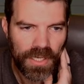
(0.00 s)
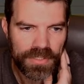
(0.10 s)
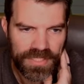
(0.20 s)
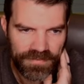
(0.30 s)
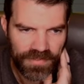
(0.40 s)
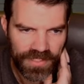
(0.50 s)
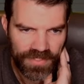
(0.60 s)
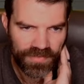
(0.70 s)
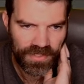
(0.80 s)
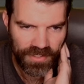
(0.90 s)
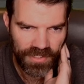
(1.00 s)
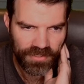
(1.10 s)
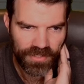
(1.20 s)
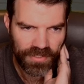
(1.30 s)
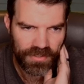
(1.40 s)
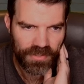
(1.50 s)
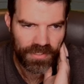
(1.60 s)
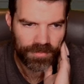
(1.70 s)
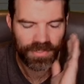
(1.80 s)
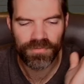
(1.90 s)
definitely on the Kigiri.
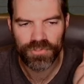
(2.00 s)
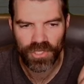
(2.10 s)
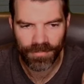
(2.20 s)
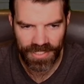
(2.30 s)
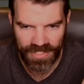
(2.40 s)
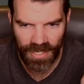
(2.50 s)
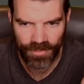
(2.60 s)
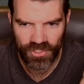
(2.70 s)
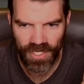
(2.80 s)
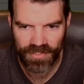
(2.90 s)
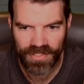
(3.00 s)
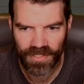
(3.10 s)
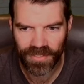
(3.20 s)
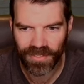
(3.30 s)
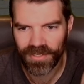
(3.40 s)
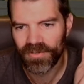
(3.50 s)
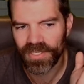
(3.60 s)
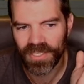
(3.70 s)
Um, if you saw my damage test on Kigiri,